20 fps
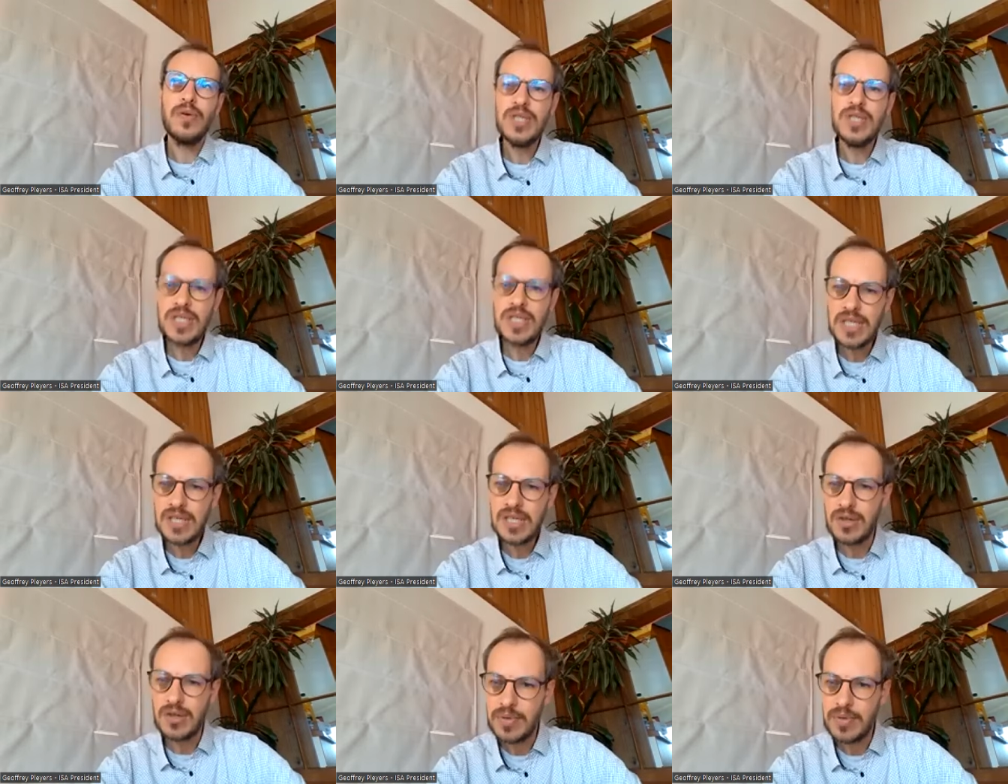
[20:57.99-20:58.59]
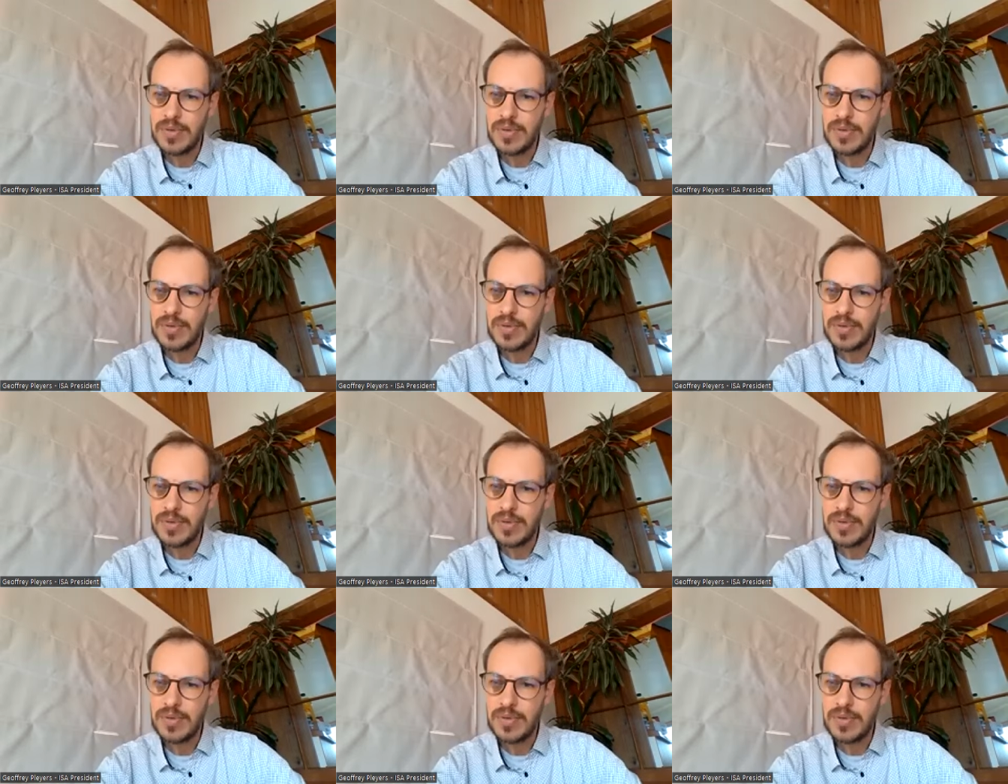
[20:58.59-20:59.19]
we see global
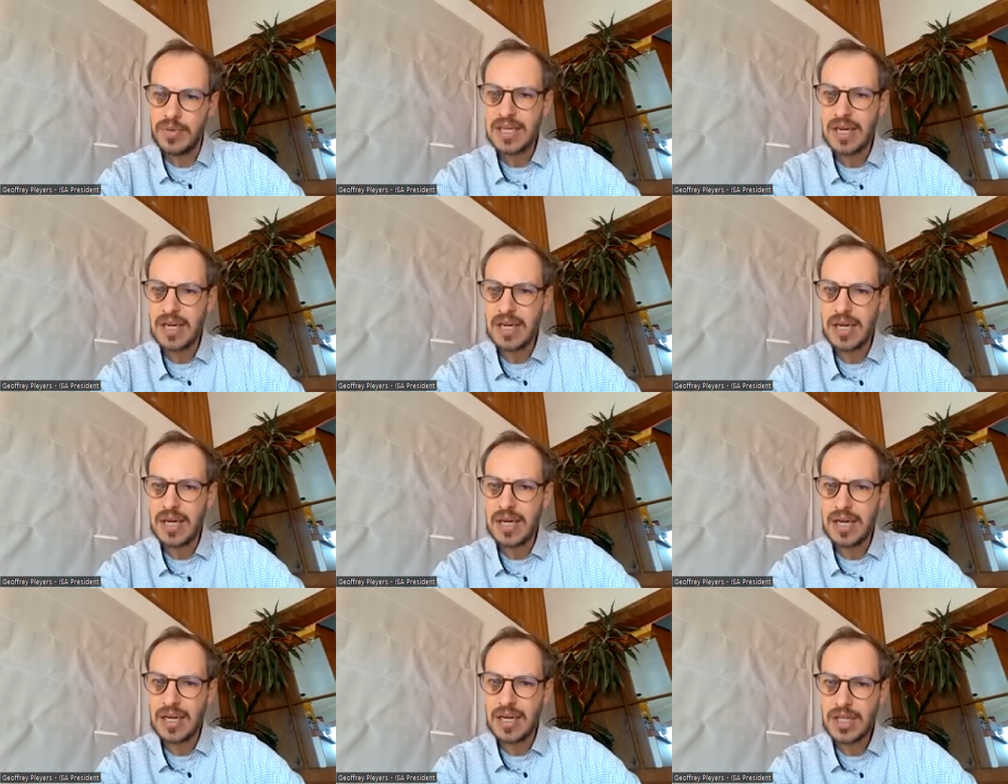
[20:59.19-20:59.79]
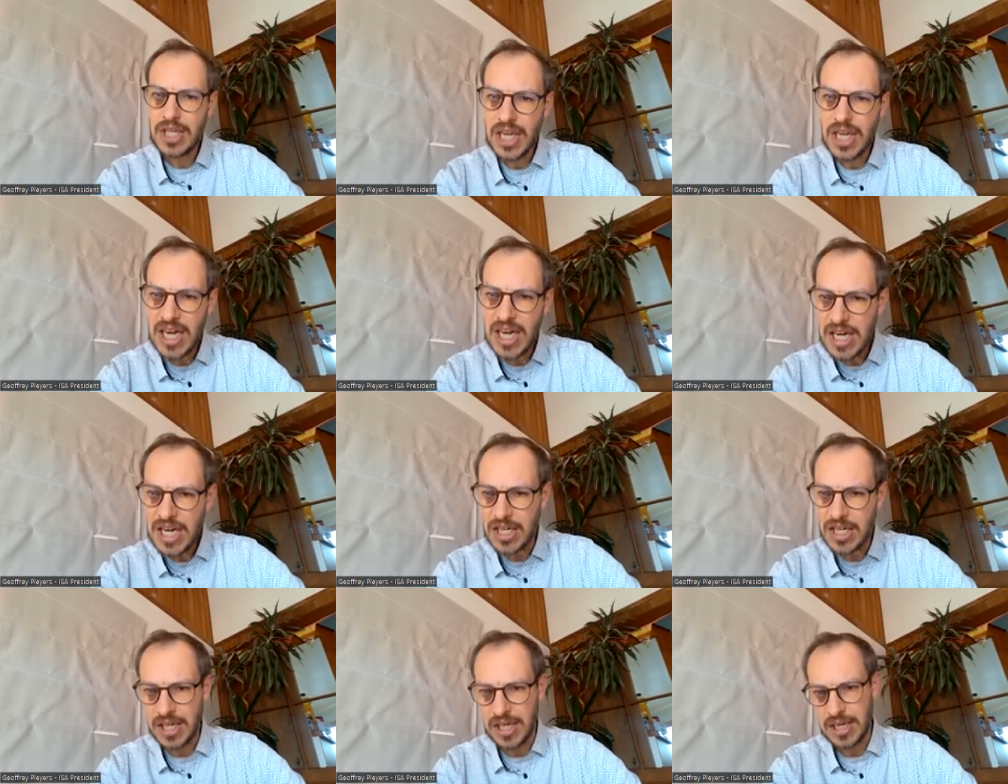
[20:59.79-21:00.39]
sociology as
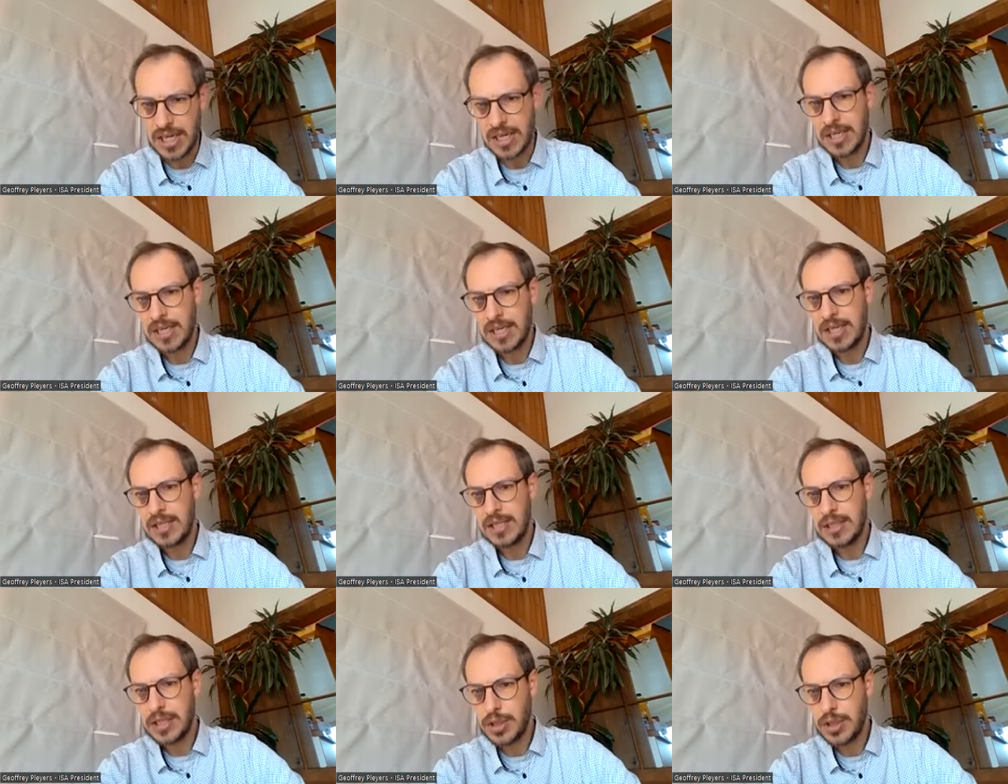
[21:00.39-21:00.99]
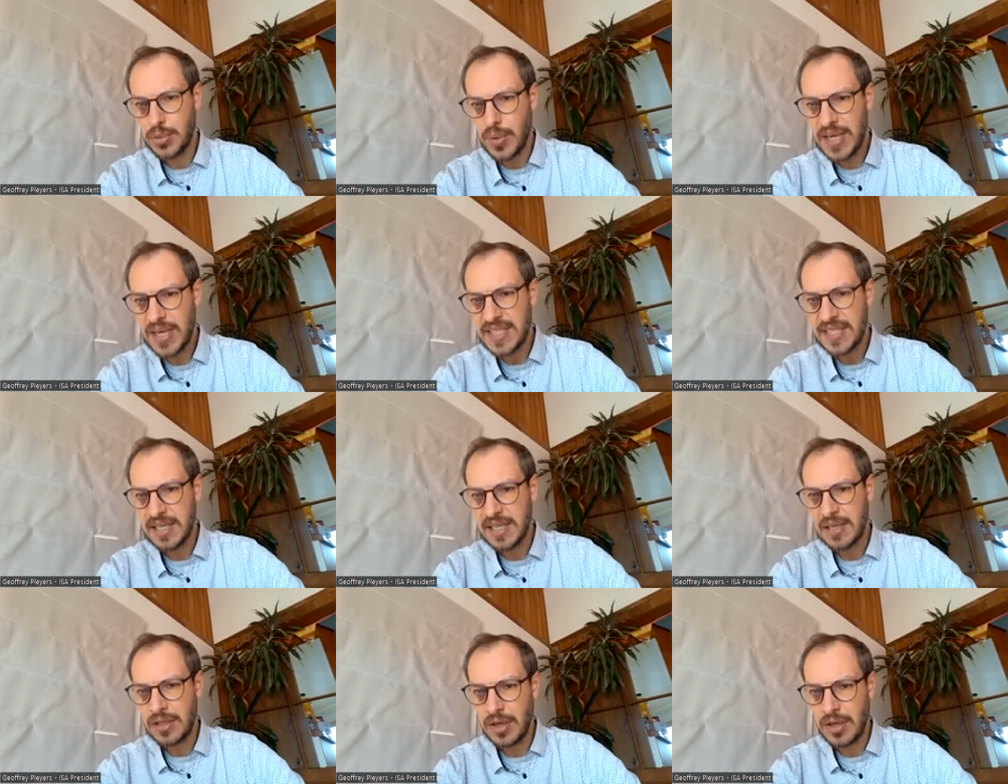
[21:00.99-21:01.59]
challenging this
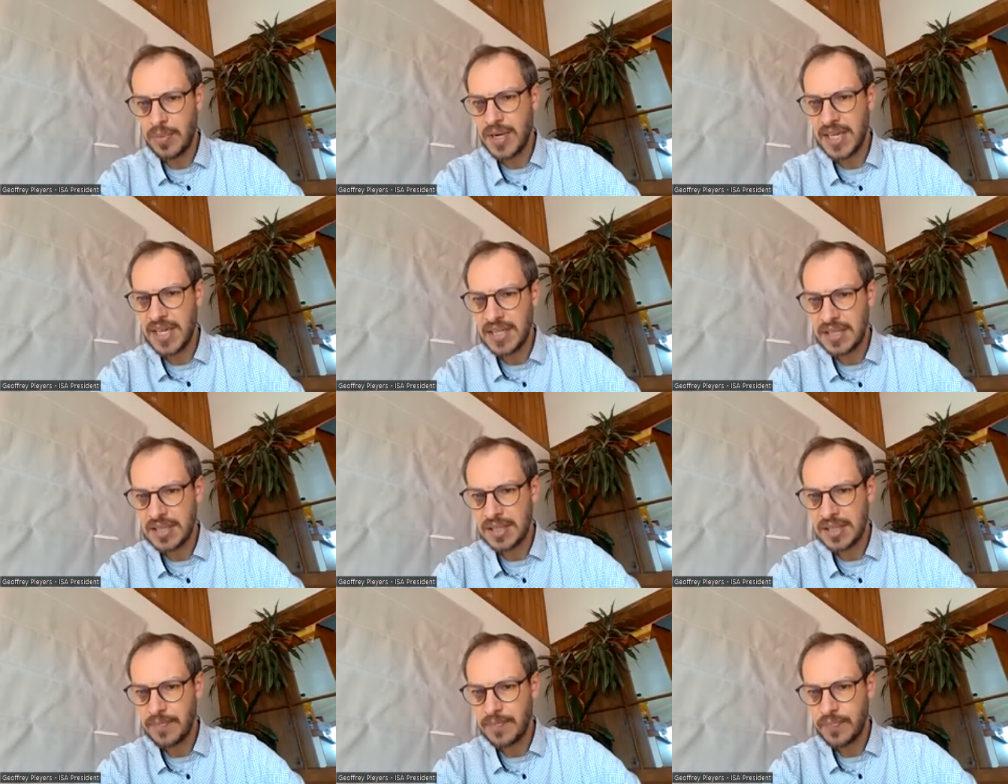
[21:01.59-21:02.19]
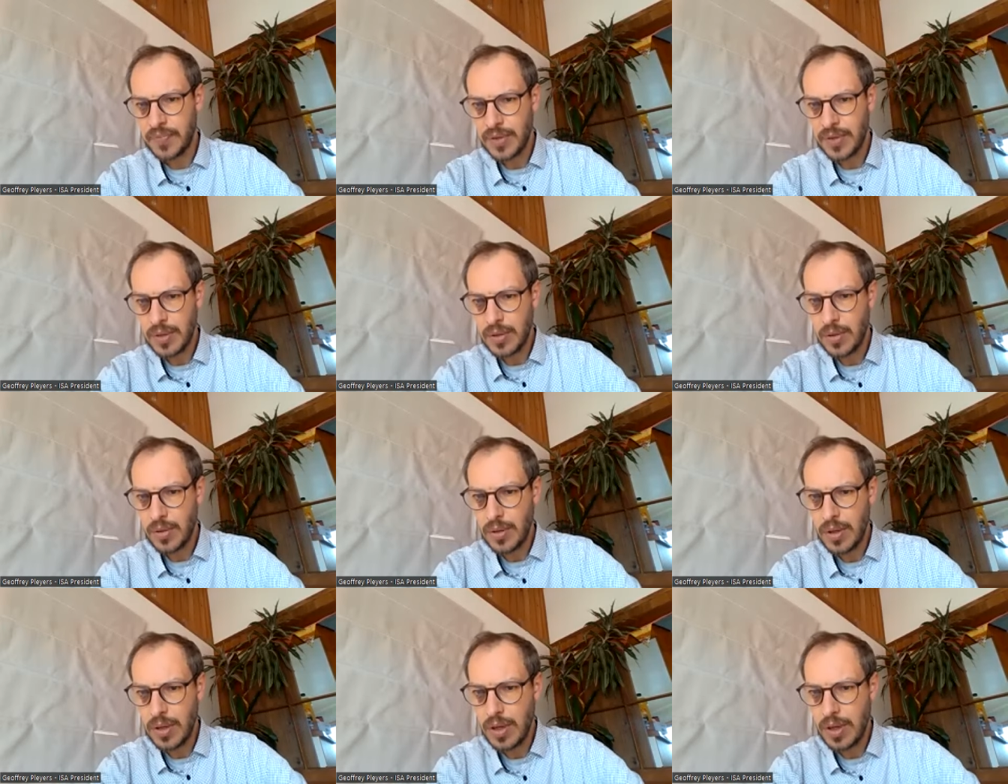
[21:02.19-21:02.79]
Western dominant
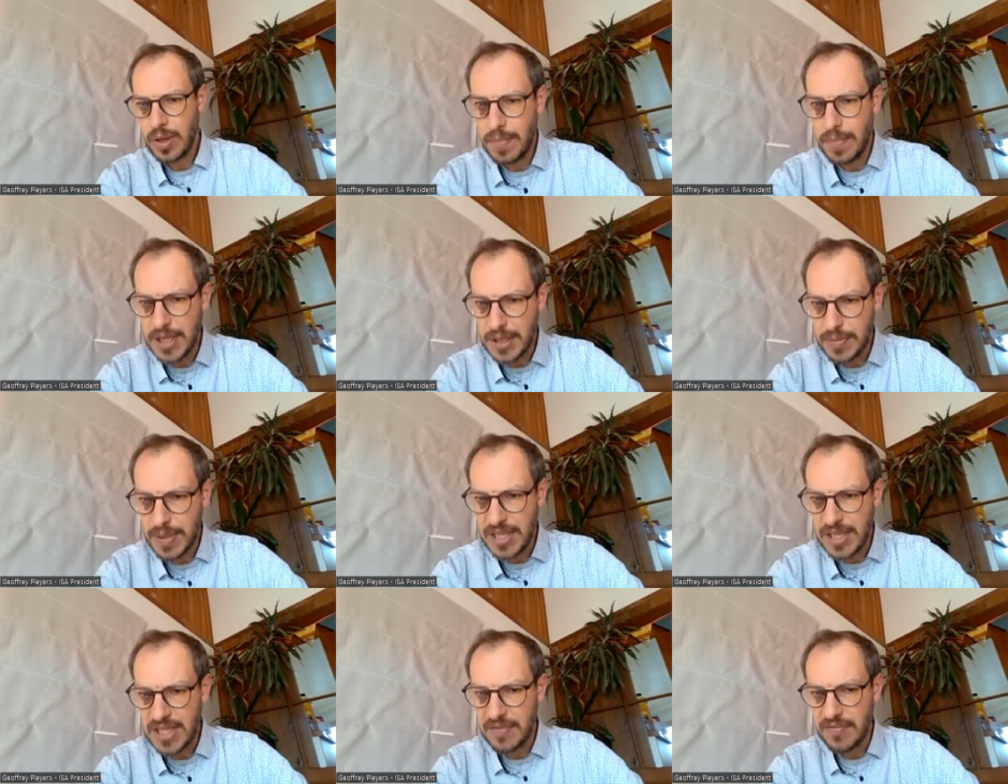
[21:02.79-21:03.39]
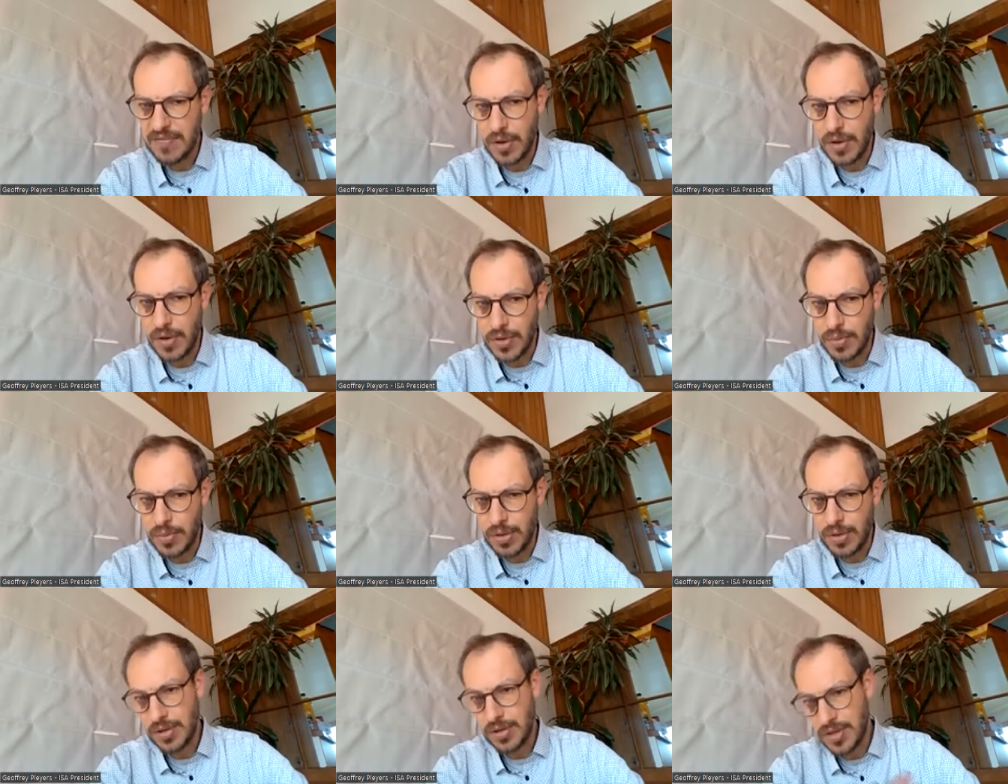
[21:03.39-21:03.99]
perspective on
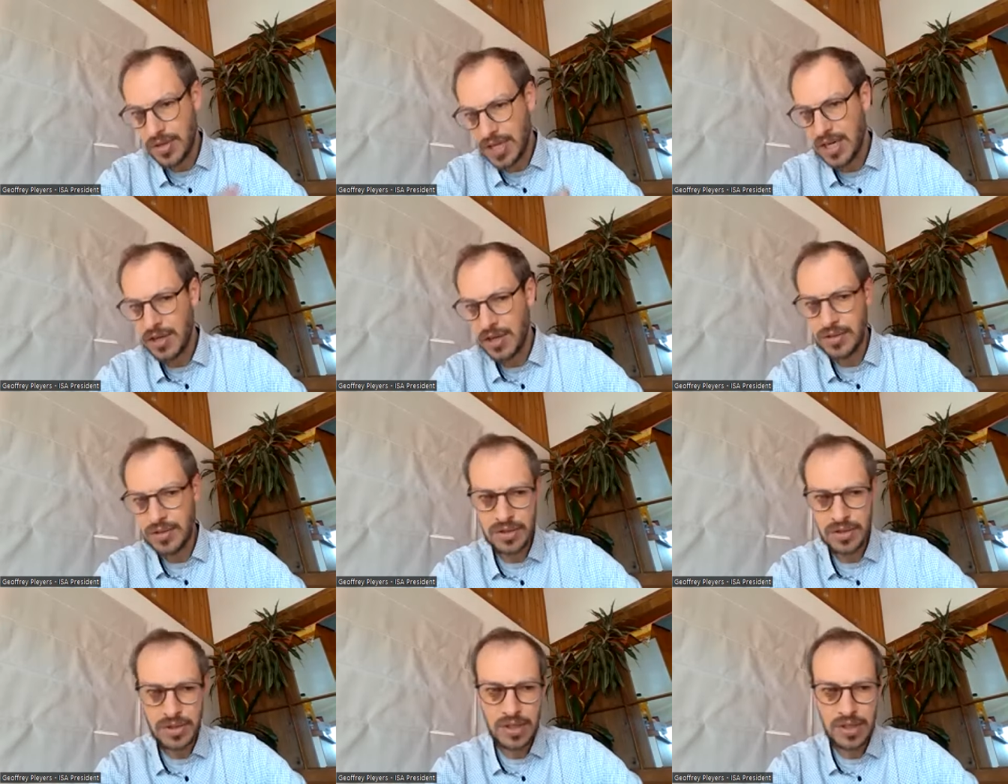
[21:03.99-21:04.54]
the world and on